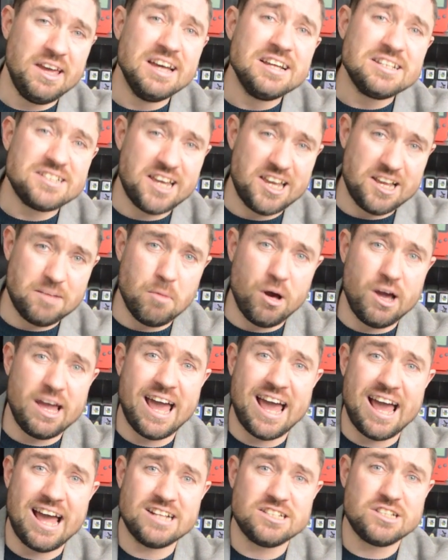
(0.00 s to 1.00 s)
take my
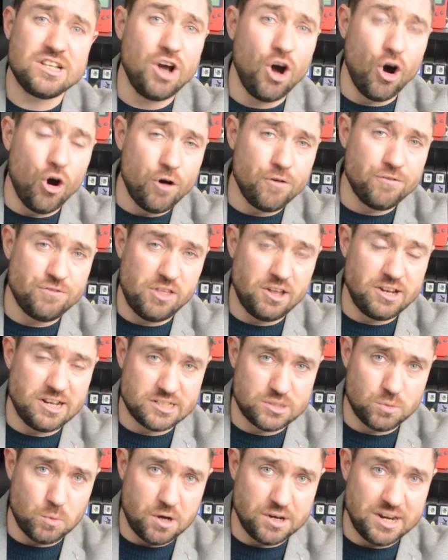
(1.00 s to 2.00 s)
hat off to this
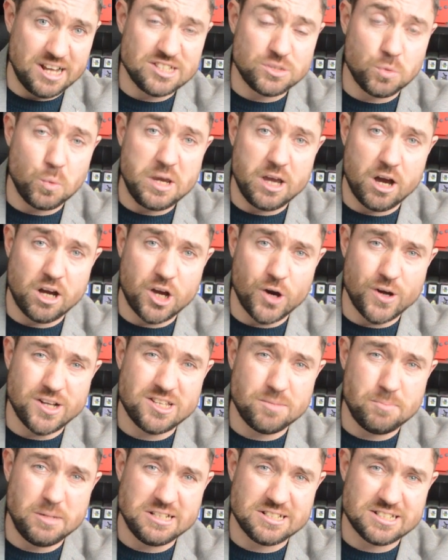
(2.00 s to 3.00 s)
one, as we are going to
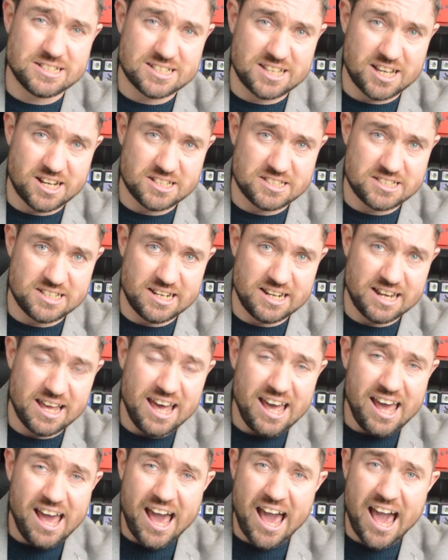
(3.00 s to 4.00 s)
be discussing
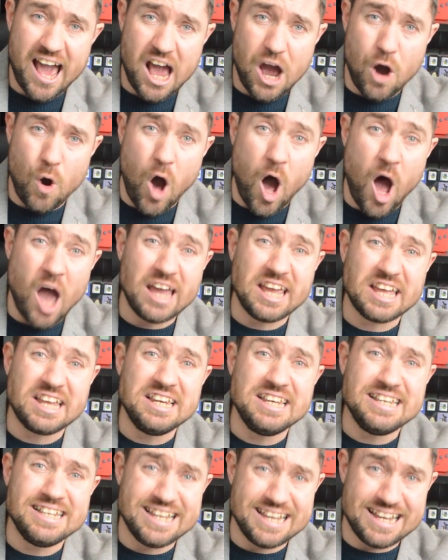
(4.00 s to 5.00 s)
how I
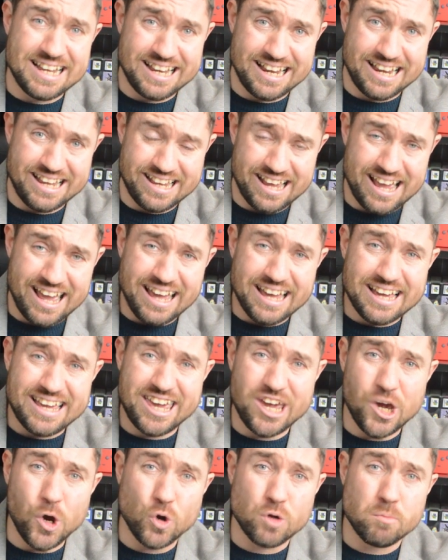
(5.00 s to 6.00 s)
nearly
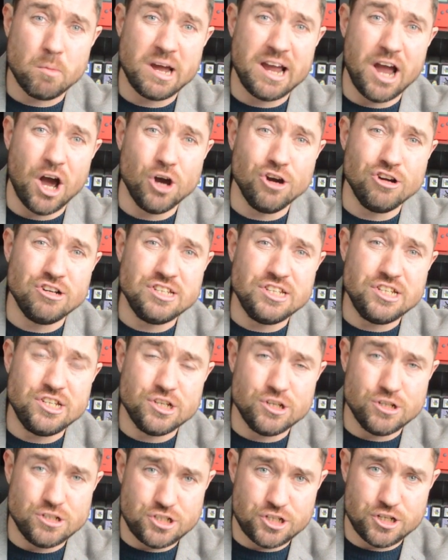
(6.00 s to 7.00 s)
killed my own
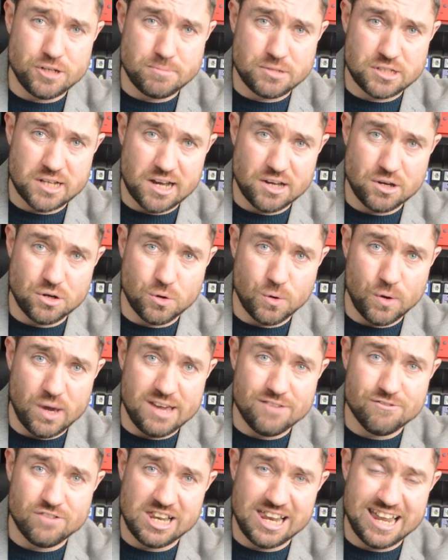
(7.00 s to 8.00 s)
YouTube channel
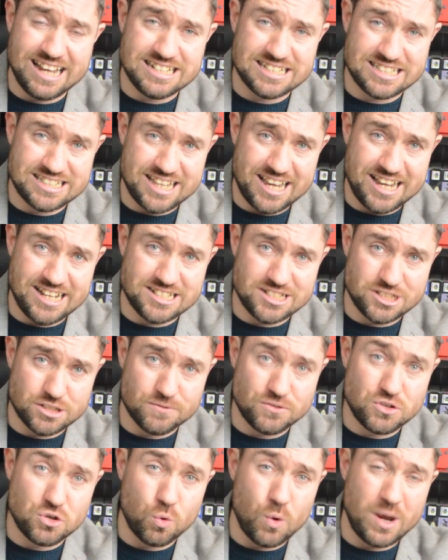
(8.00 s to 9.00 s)
in the late stages of
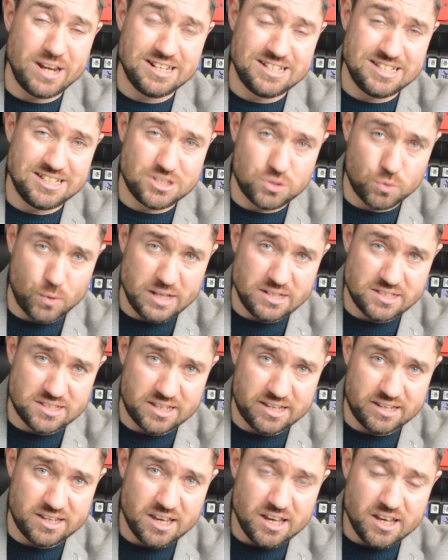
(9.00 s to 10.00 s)

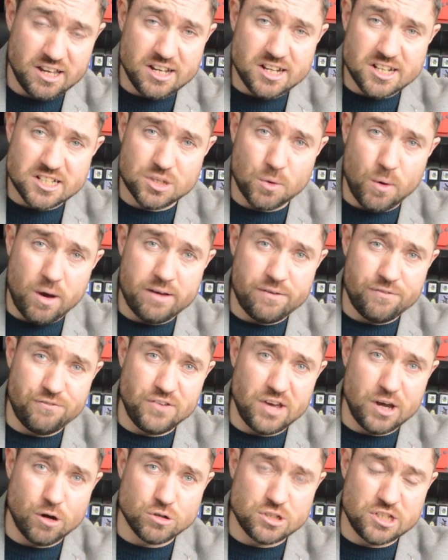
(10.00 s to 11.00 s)
2020. So I
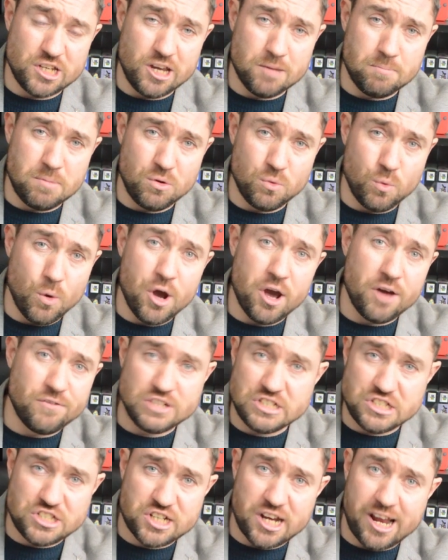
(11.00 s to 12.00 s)
felt it would be worth
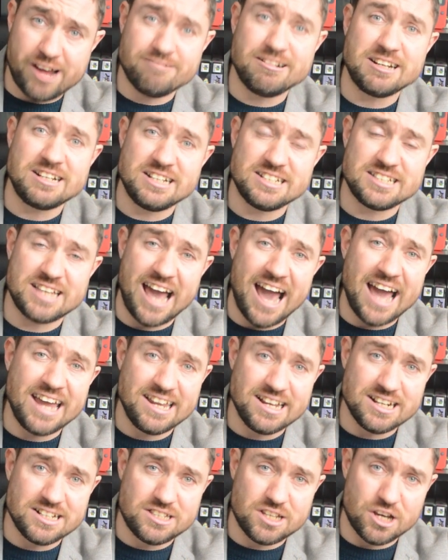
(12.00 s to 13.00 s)
sharing this
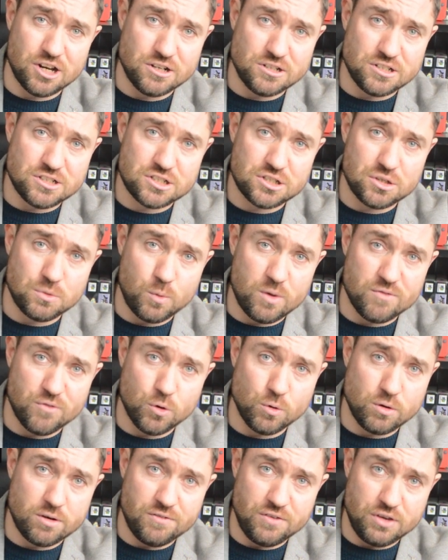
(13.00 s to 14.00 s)
anecdote with
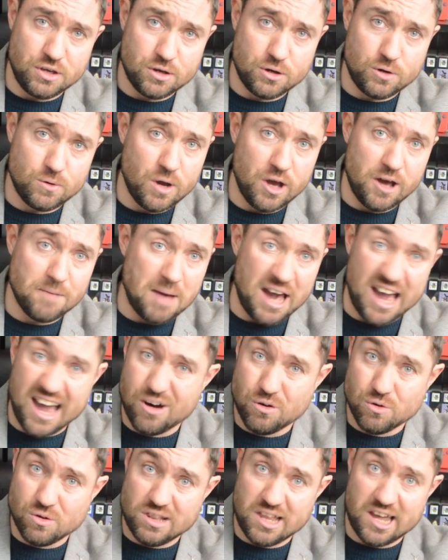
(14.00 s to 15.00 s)
all of you,
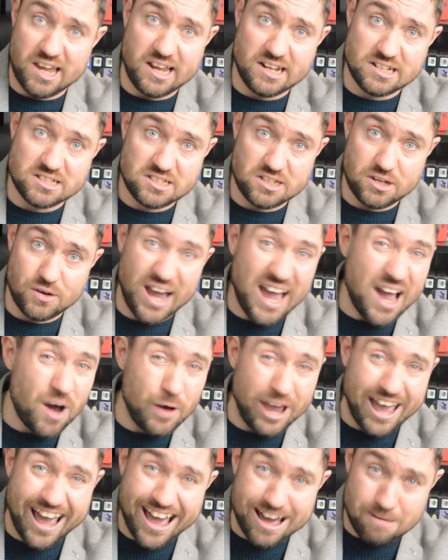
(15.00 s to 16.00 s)
outlaying to you how
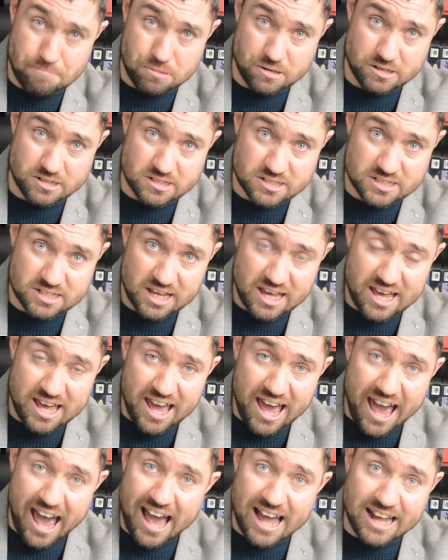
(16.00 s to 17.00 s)
it happened,
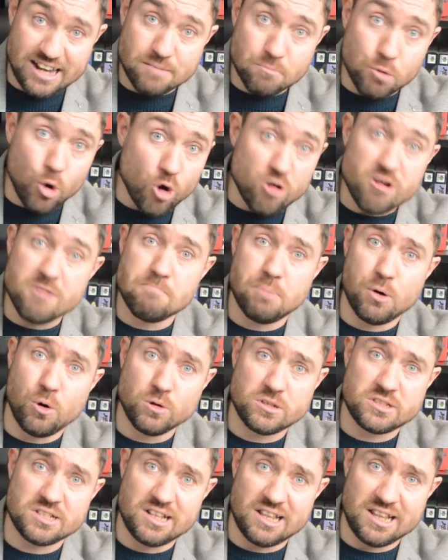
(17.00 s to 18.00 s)
and more
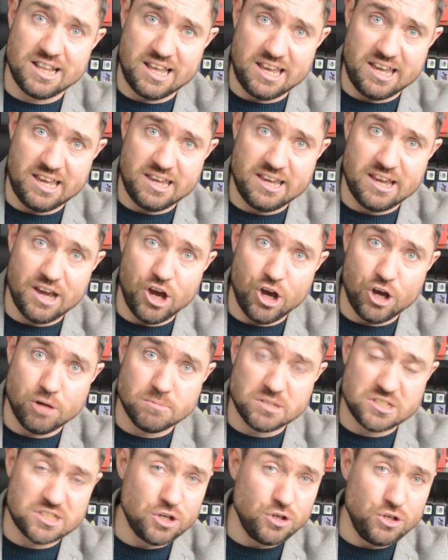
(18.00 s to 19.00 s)
importantly,
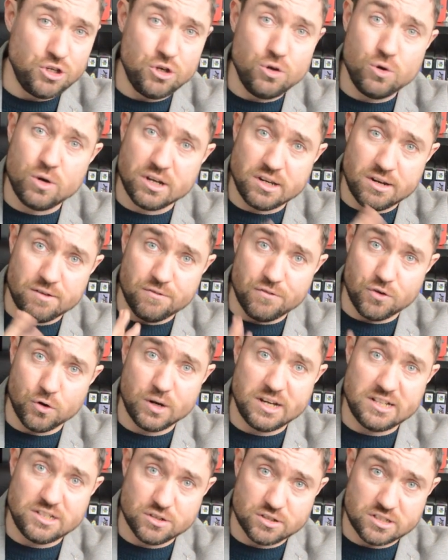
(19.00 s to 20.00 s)
so you can
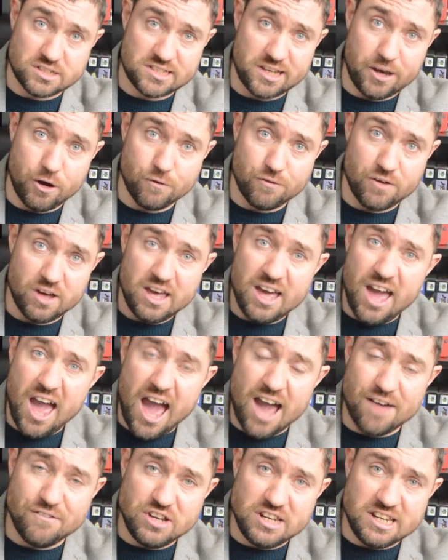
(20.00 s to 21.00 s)
avoid yourself
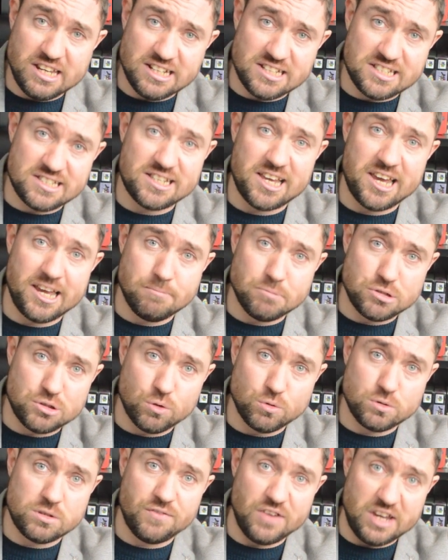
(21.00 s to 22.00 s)
having these same
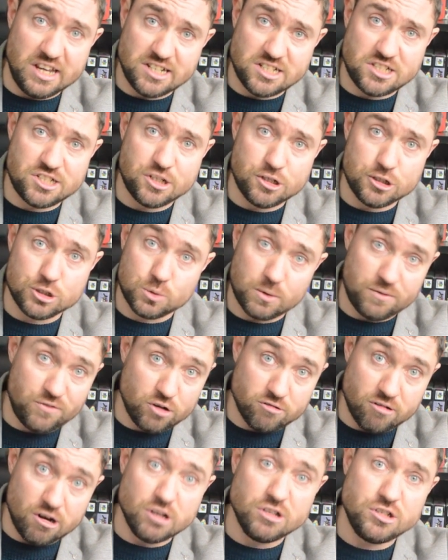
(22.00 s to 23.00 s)
sort of issues with
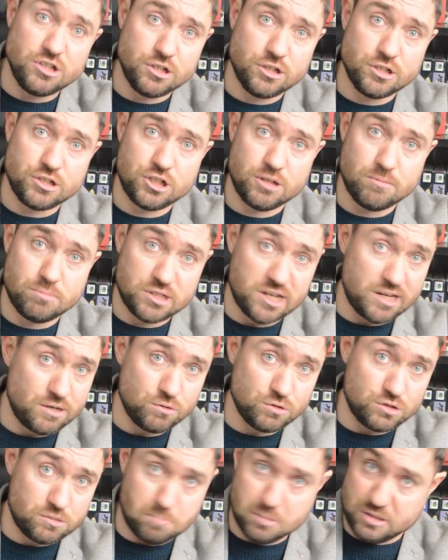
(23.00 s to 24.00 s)
your own YouTube
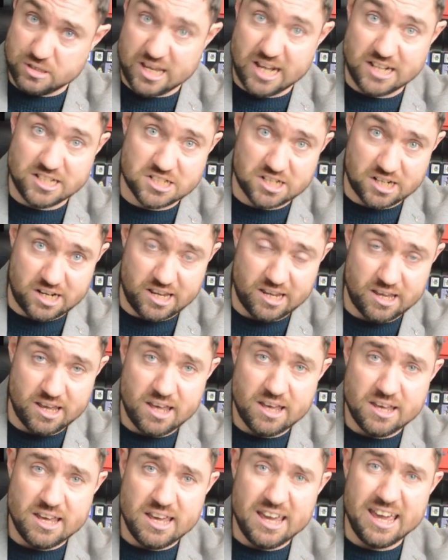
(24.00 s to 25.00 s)
channels potentially
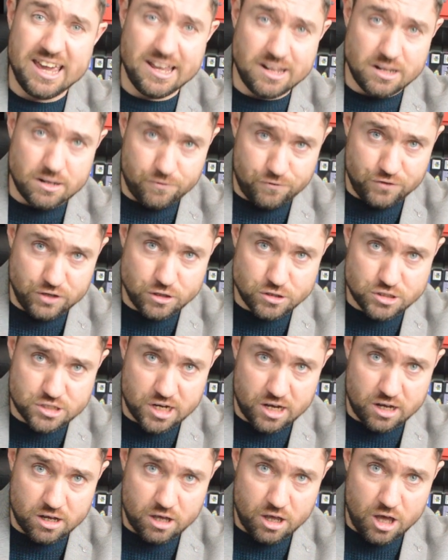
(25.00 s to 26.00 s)
in the
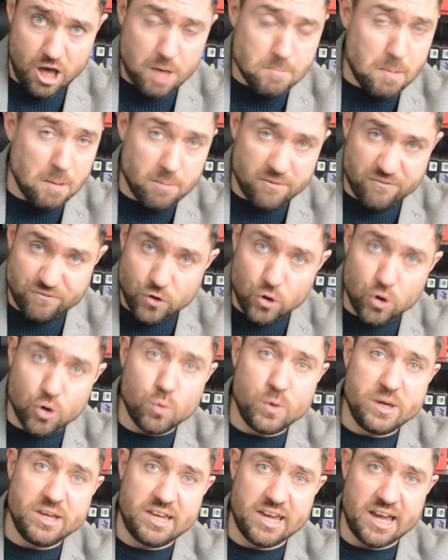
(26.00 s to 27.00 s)
future. But before
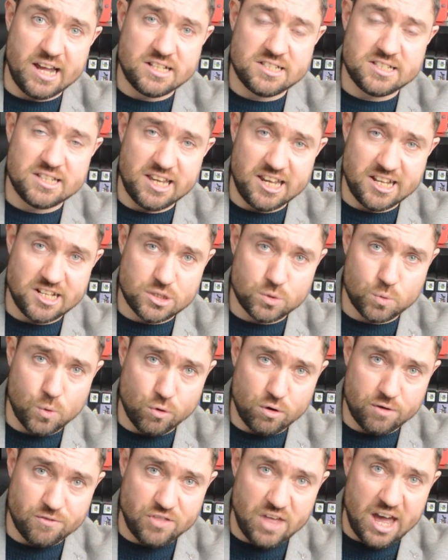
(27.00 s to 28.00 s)
we get into all
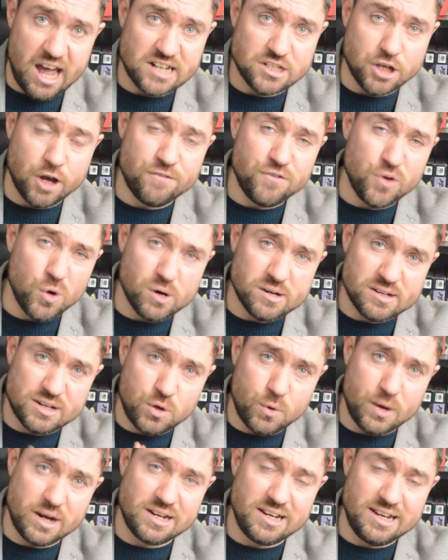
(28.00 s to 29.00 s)
of that, I thought I'd
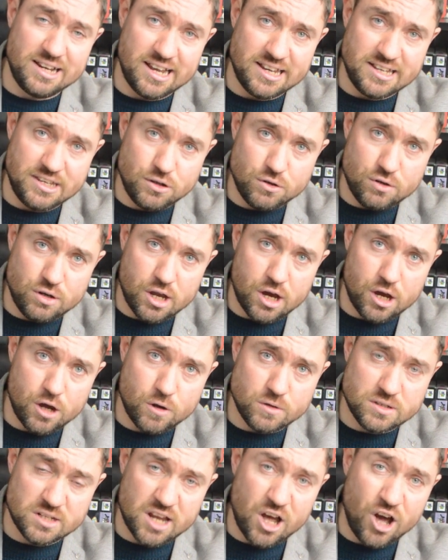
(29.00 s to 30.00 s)
quickly let you know
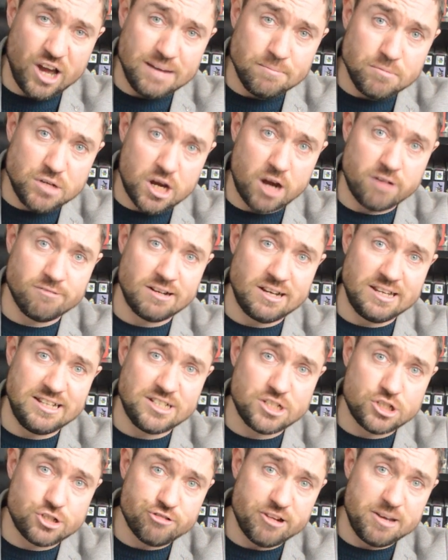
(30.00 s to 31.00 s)
that I am currently
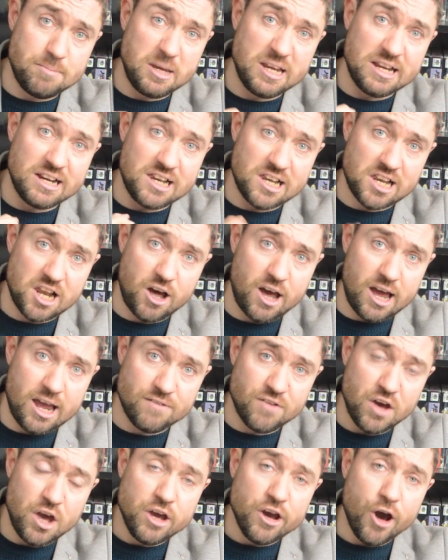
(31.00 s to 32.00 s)
streaming live
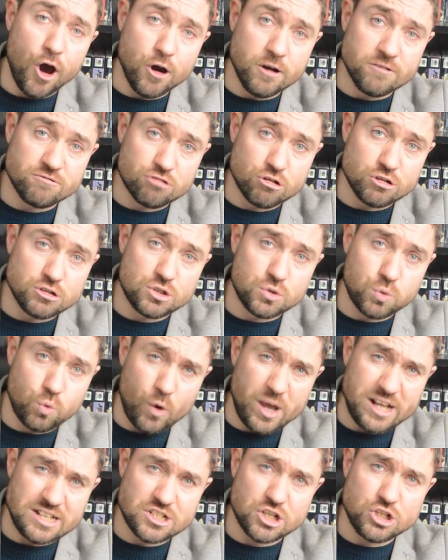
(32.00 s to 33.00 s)
over on
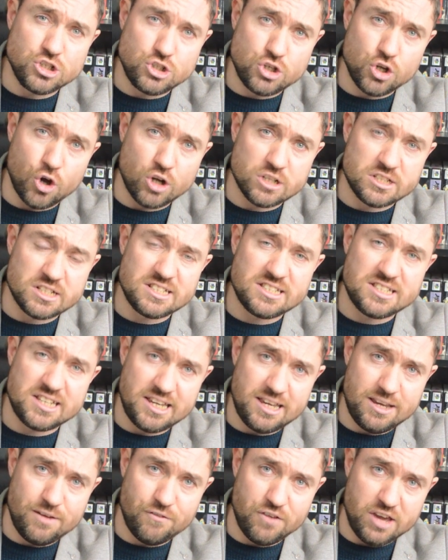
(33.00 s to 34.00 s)

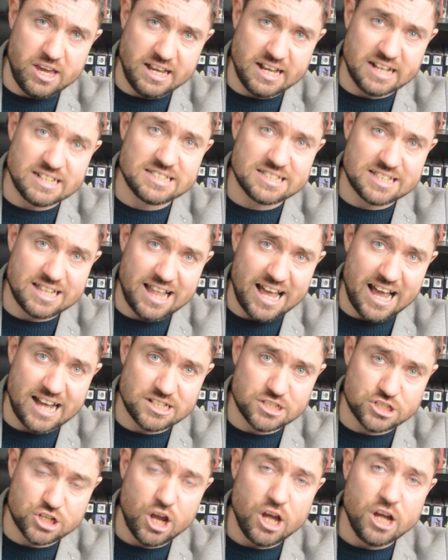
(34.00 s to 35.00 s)

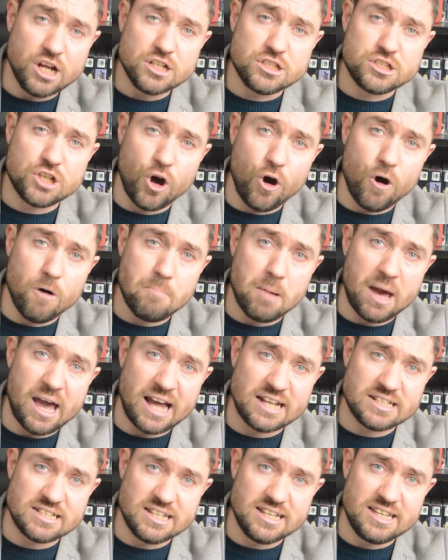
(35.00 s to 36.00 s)

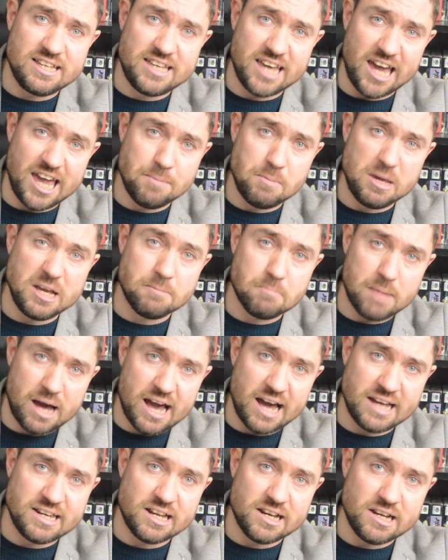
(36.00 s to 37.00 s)

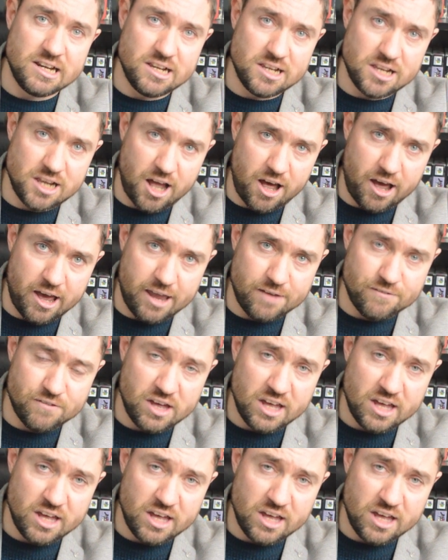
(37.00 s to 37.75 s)
twitch.tv/TopHatGamingManLive.